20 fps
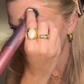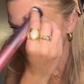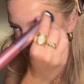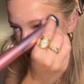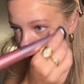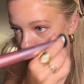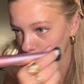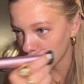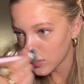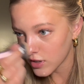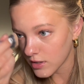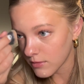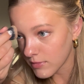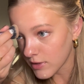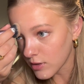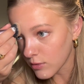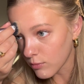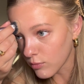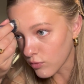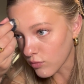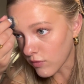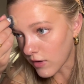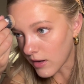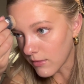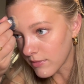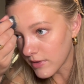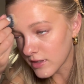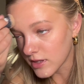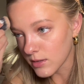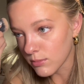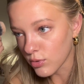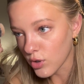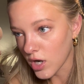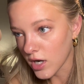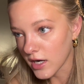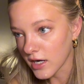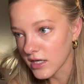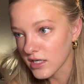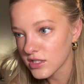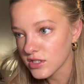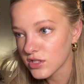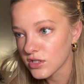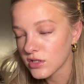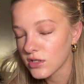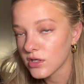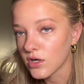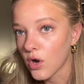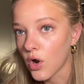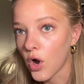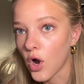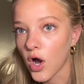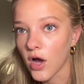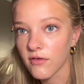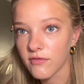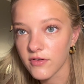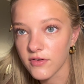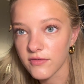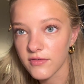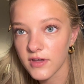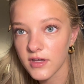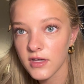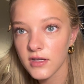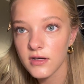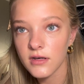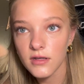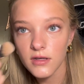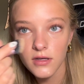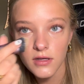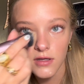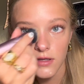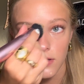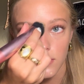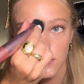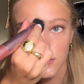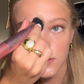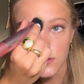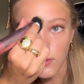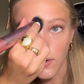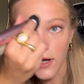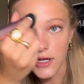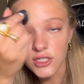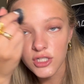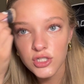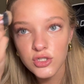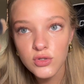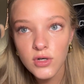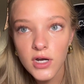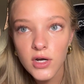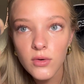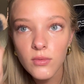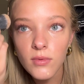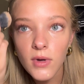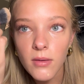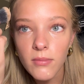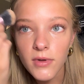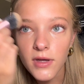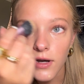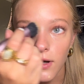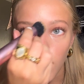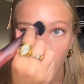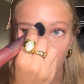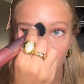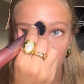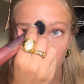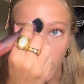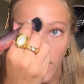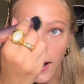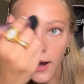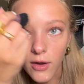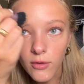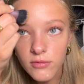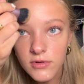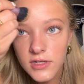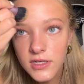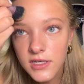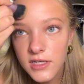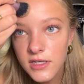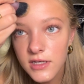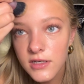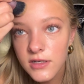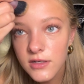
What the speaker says: you're gonna be rubbing the product off of it. So I just try to rub it around it,